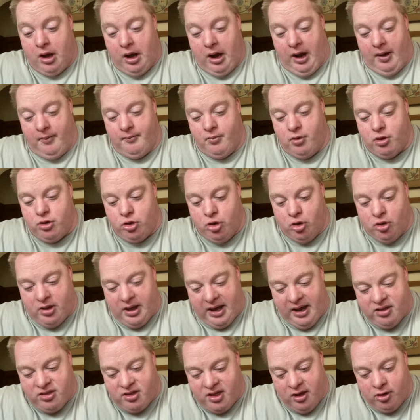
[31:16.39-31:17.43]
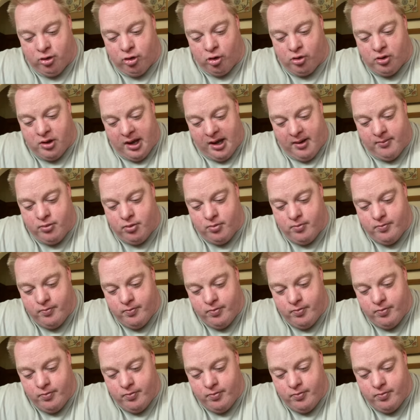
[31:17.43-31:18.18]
You guys can look up